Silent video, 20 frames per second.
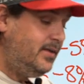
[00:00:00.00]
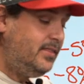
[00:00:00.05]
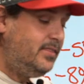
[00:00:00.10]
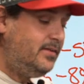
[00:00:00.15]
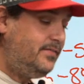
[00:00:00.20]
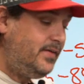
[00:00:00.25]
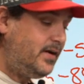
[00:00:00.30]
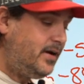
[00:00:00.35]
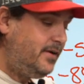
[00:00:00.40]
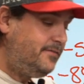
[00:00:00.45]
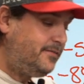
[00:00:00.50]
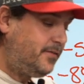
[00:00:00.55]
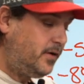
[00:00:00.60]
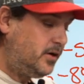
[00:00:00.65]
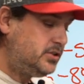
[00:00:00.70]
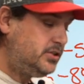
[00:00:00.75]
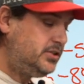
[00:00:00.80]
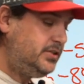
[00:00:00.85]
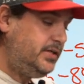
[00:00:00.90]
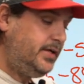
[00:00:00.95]
the very
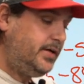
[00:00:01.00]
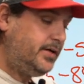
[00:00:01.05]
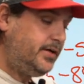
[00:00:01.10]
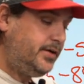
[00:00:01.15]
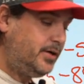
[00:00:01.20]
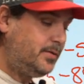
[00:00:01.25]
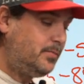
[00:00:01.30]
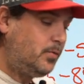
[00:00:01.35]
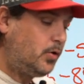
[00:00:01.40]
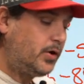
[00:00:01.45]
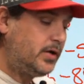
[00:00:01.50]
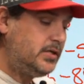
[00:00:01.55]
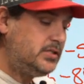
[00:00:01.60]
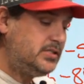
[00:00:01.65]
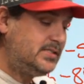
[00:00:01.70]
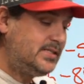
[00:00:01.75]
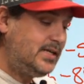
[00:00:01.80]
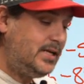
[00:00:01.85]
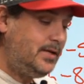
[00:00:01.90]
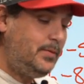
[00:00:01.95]
first year, your mortgage
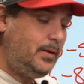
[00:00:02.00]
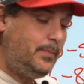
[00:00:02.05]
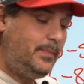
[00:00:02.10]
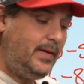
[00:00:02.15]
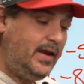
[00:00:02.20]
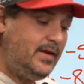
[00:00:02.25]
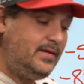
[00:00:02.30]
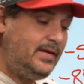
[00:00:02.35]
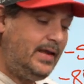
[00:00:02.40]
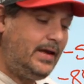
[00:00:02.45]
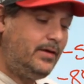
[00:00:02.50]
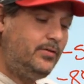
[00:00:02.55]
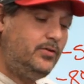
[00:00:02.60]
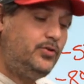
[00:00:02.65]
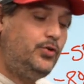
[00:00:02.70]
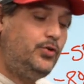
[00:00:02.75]
is going to be paid down